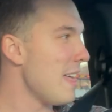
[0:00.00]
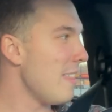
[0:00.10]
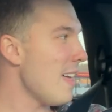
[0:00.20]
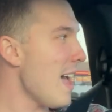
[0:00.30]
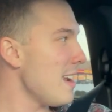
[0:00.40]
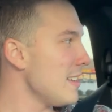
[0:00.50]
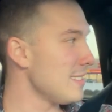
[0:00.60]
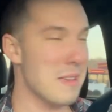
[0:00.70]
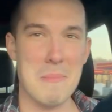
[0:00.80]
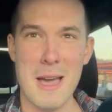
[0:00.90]
That is
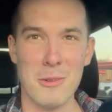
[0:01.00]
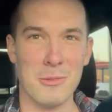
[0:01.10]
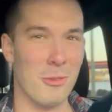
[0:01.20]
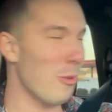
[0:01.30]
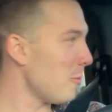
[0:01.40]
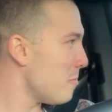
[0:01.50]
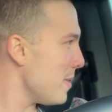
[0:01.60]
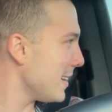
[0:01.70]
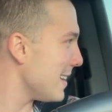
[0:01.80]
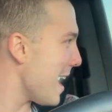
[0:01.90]
a mouthful.
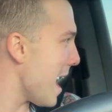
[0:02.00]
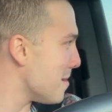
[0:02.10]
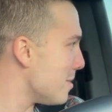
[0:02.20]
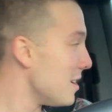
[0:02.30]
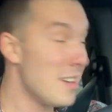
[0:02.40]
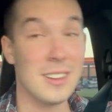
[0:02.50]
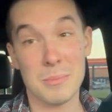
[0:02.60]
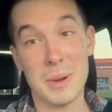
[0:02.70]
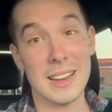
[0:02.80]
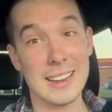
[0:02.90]
Big name,
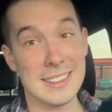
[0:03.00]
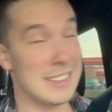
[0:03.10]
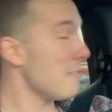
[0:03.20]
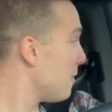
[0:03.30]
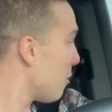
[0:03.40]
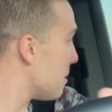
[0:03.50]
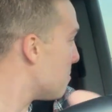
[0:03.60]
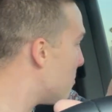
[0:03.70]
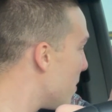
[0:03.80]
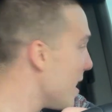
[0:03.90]
but it is a very
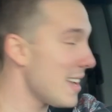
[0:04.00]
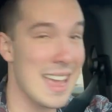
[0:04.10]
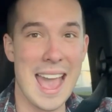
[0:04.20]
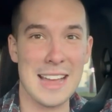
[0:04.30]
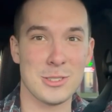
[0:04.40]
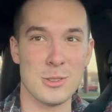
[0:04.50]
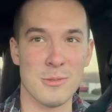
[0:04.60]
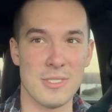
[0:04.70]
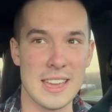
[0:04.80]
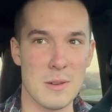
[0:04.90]
big
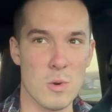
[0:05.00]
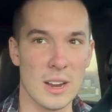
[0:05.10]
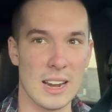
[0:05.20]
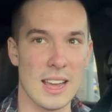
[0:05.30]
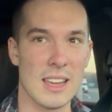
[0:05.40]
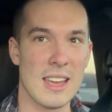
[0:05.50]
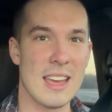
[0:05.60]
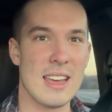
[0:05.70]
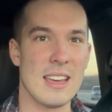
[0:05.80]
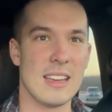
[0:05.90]
SUV. We're gonna
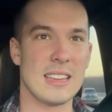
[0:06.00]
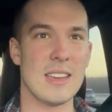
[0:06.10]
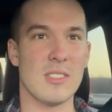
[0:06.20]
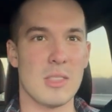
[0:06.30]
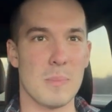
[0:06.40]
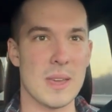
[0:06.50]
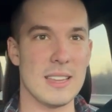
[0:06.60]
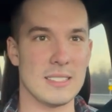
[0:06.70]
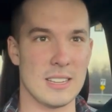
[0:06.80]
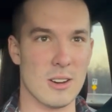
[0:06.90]
give it the
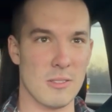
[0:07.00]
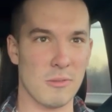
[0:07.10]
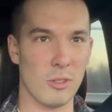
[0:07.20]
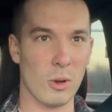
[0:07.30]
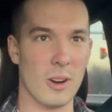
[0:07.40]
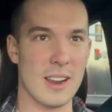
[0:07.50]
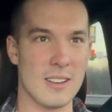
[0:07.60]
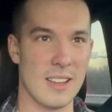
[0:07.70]
beans here and floor it.